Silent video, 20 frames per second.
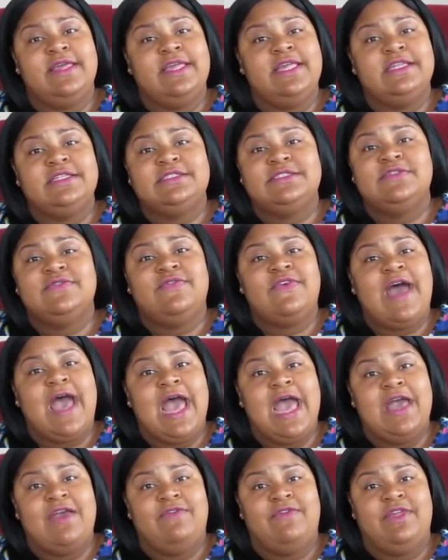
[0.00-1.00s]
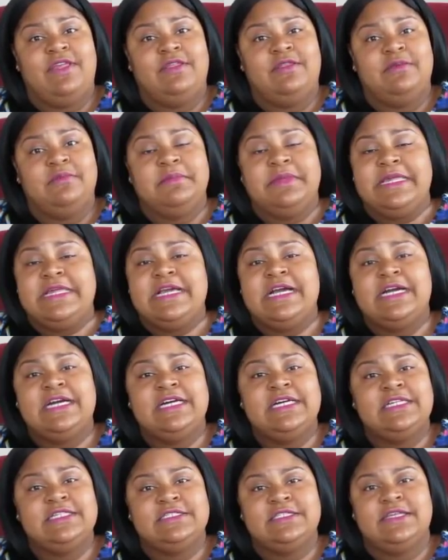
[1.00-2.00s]
and surviving
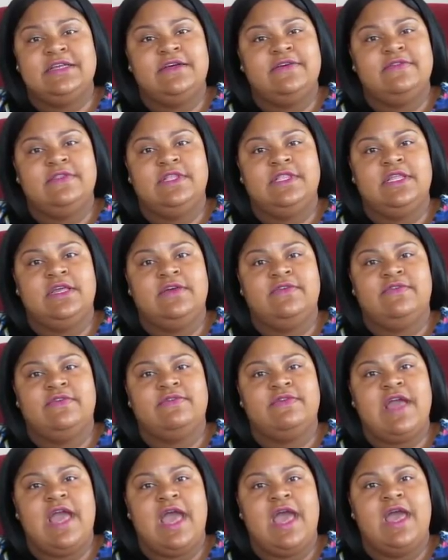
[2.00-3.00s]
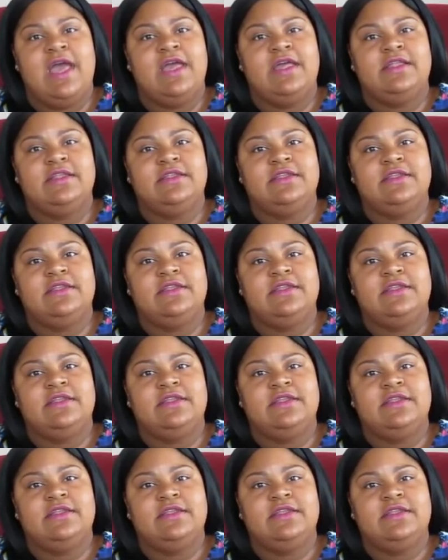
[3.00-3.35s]
because of the love of God.